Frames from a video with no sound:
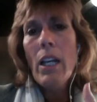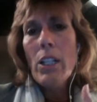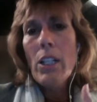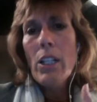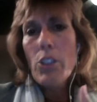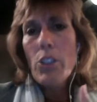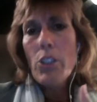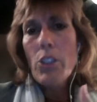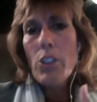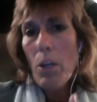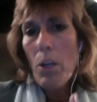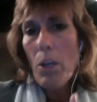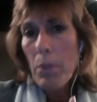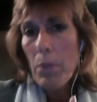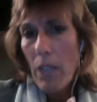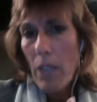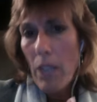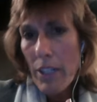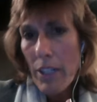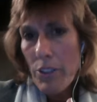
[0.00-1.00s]

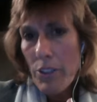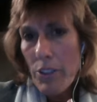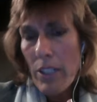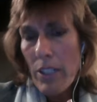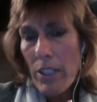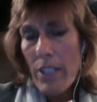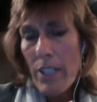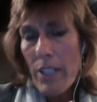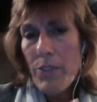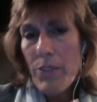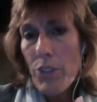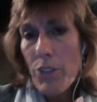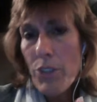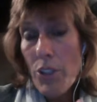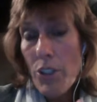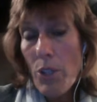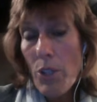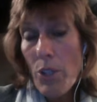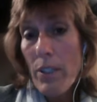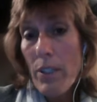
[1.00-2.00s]
applaud you guys for
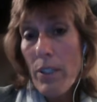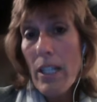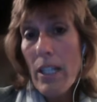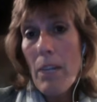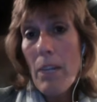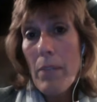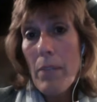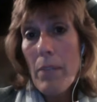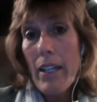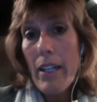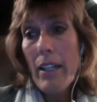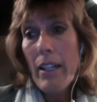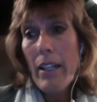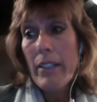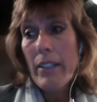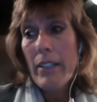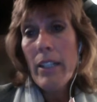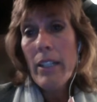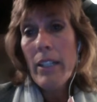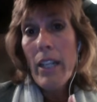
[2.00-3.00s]
showing up and